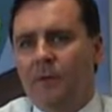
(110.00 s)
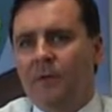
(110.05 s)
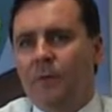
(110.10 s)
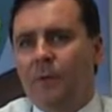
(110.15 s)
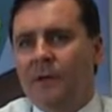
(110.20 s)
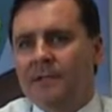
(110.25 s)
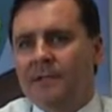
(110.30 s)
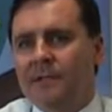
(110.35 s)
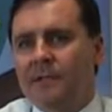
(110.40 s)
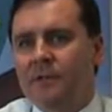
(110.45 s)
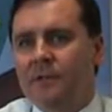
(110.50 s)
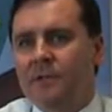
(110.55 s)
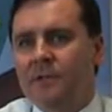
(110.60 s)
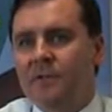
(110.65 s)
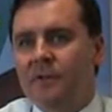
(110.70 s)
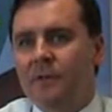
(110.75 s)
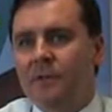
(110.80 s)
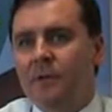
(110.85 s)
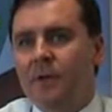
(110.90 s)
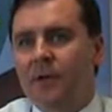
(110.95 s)
Well, the west coast
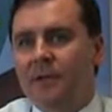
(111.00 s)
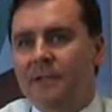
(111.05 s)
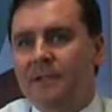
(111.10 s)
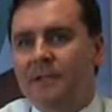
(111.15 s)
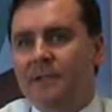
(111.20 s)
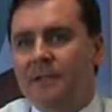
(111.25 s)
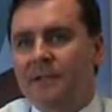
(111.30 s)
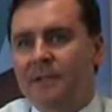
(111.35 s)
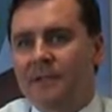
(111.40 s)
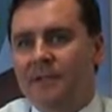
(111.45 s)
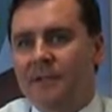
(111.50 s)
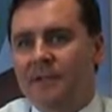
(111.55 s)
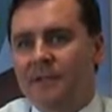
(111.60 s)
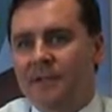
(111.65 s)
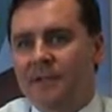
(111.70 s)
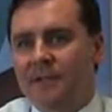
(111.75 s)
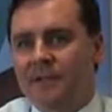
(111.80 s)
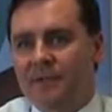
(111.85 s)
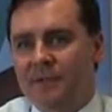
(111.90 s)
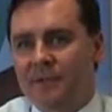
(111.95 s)
of the US
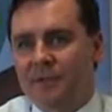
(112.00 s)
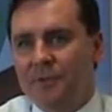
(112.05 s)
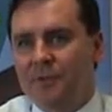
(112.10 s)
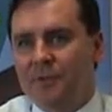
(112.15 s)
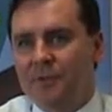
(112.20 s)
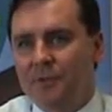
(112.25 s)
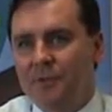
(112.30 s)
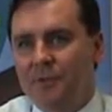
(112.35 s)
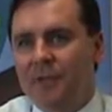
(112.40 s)
has two